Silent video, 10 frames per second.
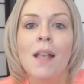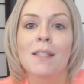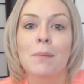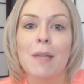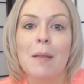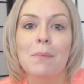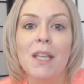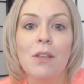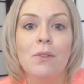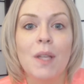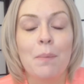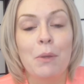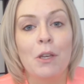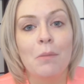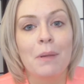Sometimes I use a
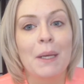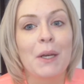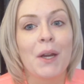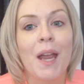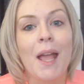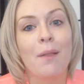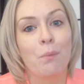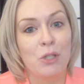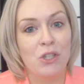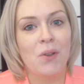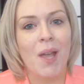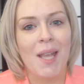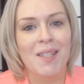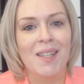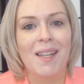beauty blender, which you
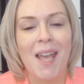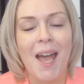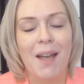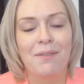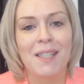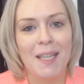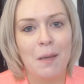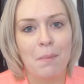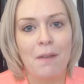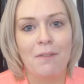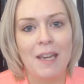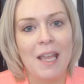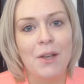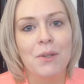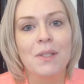guys have seen in my
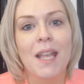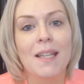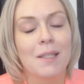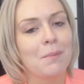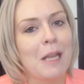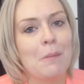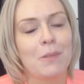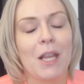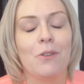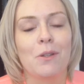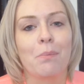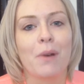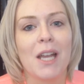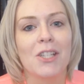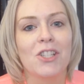videos, and sometimes I use a
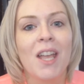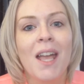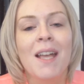brush.